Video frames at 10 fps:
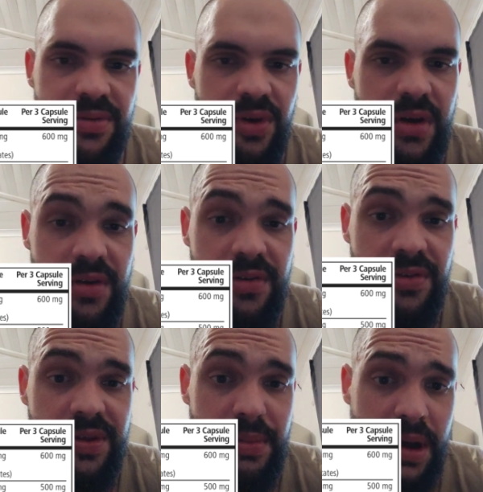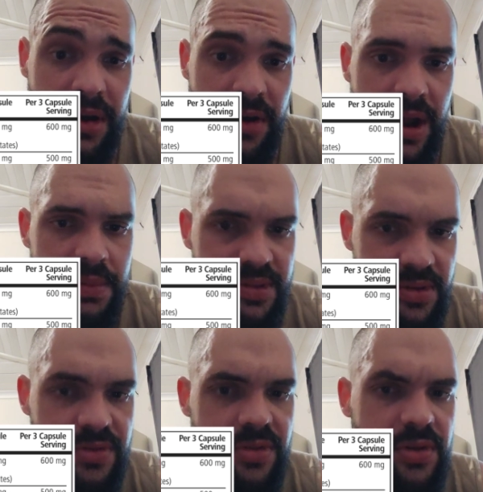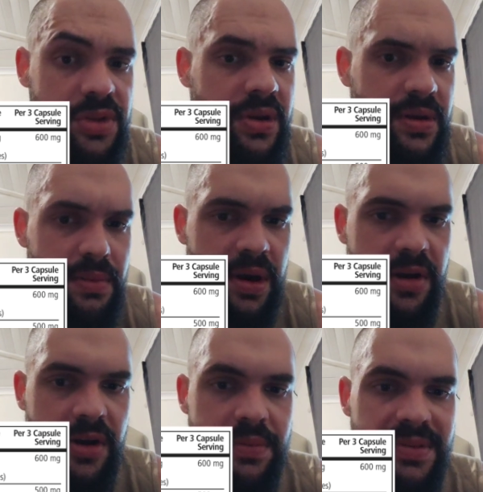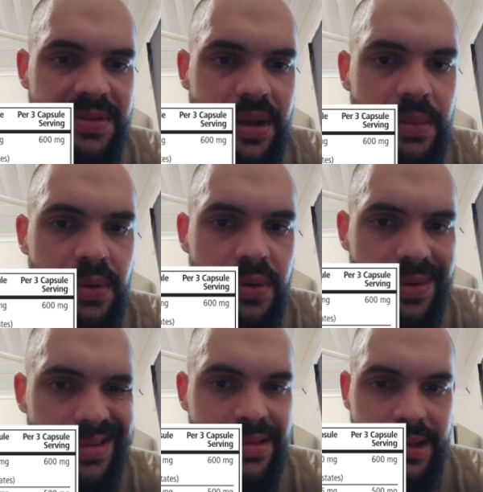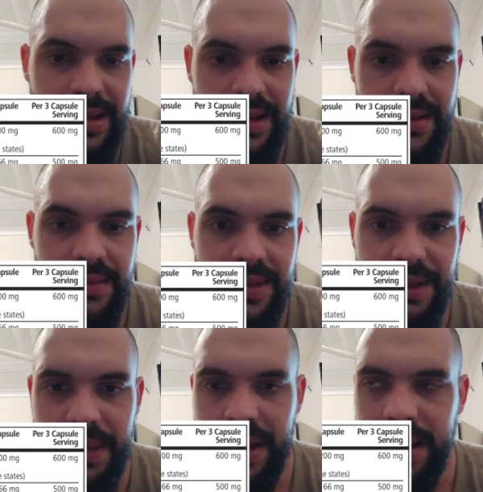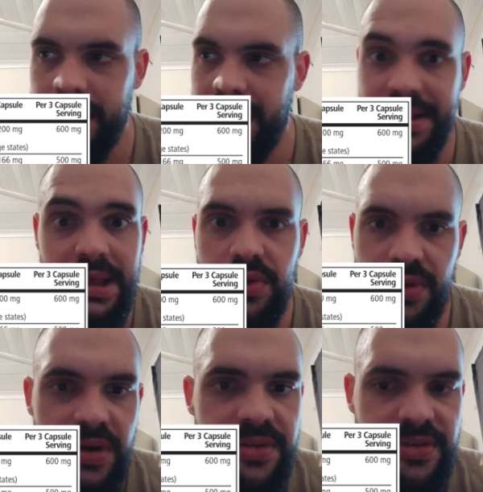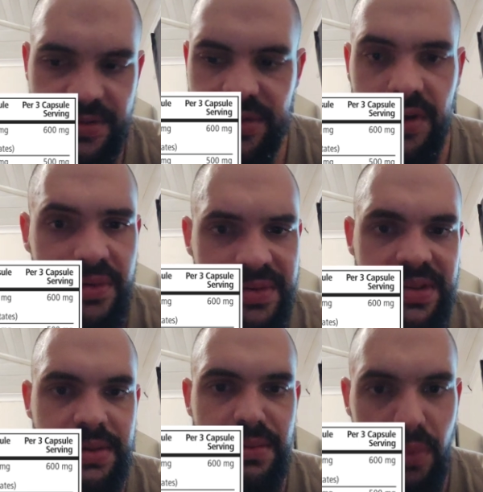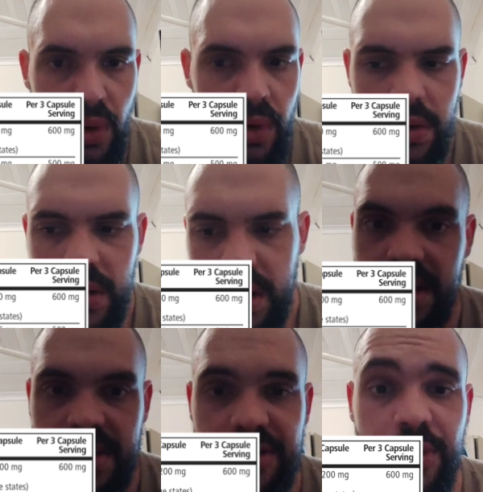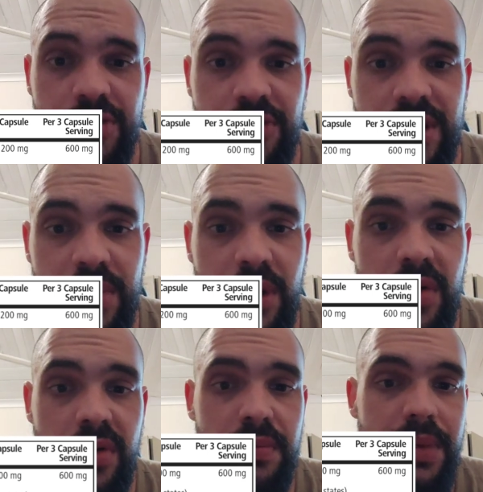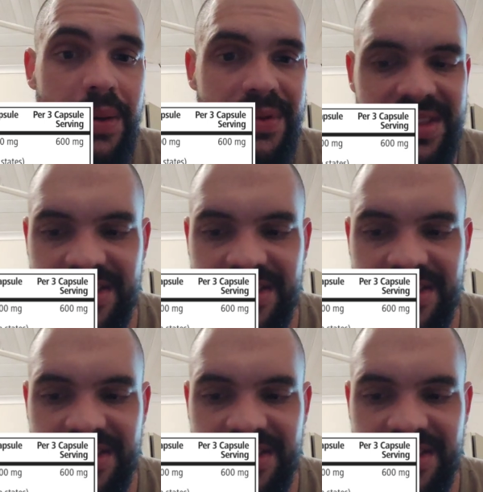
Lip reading: to 150 micrograms, so 300 micrograms is double the ideal dose, so obviously more. This works really well combined with the